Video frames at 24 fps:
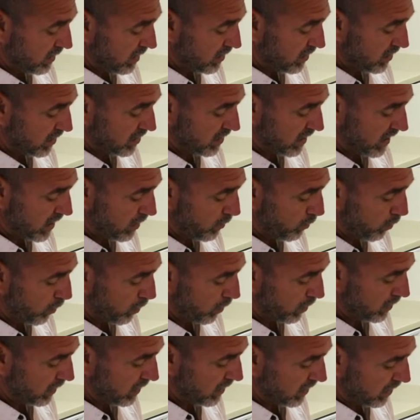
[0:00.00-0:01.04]
just kind of
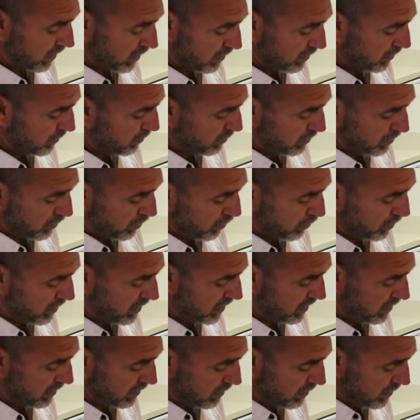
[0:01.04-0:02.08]
work it, and you
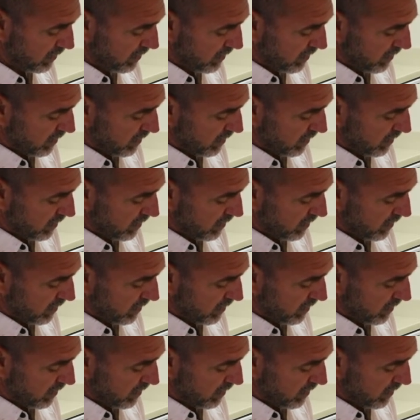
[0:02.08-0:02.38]
can